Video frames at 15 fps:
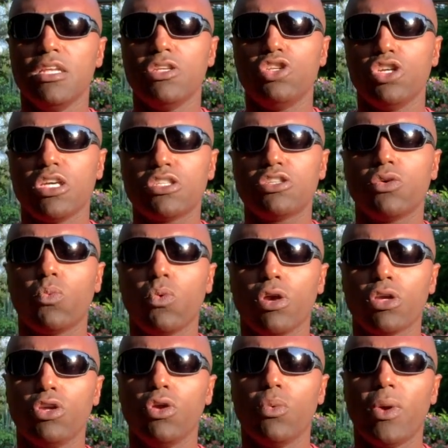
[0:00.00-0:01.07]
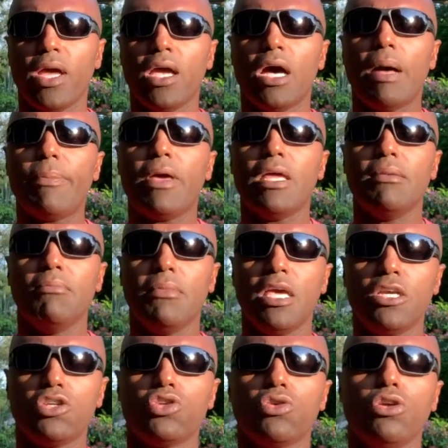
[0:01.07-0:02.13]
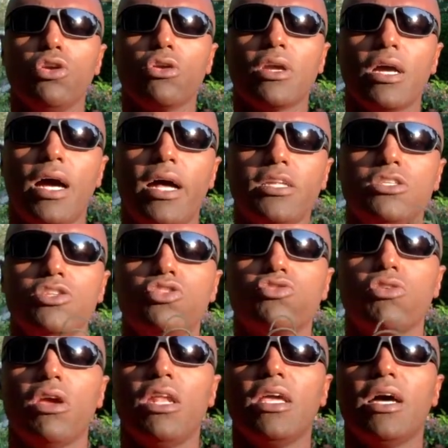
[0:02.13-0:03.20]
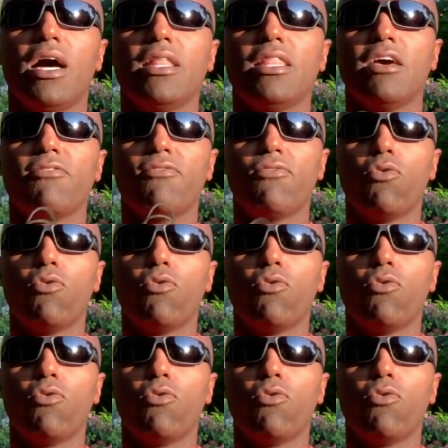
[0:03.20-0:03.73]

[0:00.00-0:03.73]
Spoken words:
just to work your way up and make sure you're concentrating on that